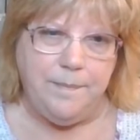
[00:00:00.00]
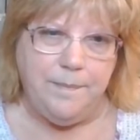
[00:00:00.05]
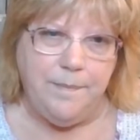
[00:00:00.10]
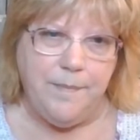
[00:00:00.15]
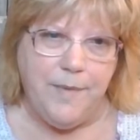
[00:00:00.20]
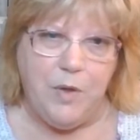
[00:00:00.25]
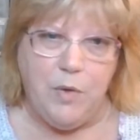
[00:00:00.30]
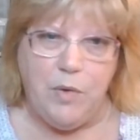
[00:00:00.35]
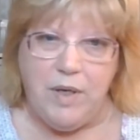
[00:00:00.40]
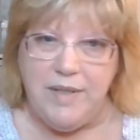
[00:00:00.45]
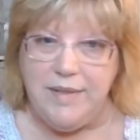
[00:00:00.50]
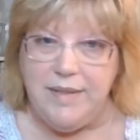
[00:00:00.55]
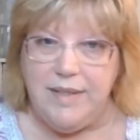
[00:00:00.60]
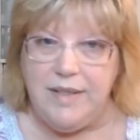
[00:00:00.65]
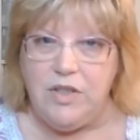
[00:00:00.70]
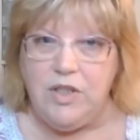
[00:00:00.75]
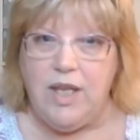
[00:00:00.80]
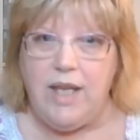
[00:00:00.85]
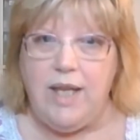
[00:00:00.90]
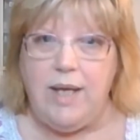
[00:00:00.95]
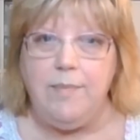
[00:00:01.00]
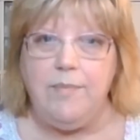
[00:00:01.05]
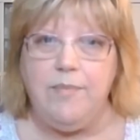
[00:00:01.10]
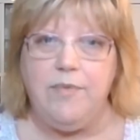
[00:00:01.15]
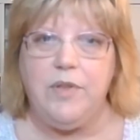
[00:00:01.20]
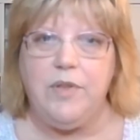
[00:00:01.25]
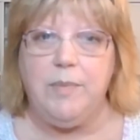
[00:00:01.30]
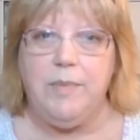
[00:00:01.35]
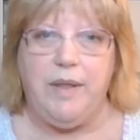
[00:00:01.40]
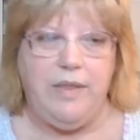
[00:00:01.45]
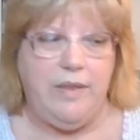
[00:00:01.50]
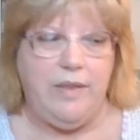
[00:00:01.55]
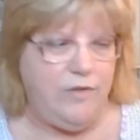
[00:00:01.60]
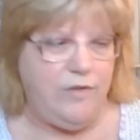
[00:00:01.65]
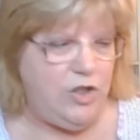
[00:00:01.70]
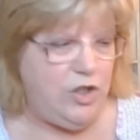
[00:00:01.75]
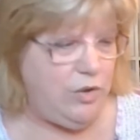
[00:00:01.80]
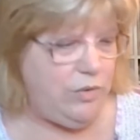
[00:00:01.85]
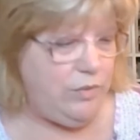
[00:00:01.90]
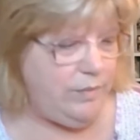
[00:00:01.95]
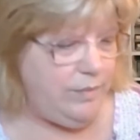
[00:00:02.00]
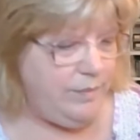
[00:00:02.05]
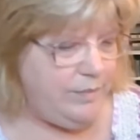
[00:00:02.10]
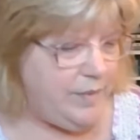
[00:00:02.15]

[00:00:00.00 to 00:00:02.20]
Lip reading: cross stitch camp for the month of June.